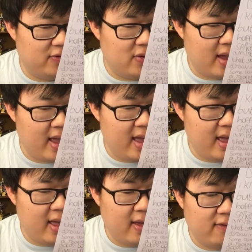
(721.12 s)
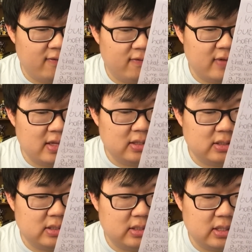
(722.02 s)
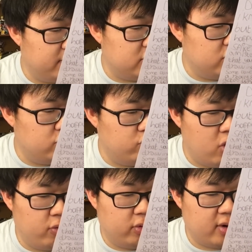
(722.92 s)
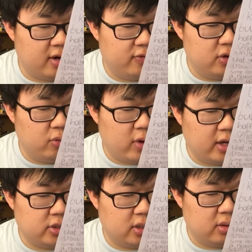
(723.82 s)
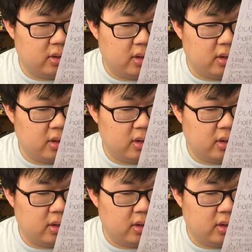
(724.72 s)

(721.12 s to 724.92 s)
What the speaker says: If you haven't, you won't regret it if you didn't watch it.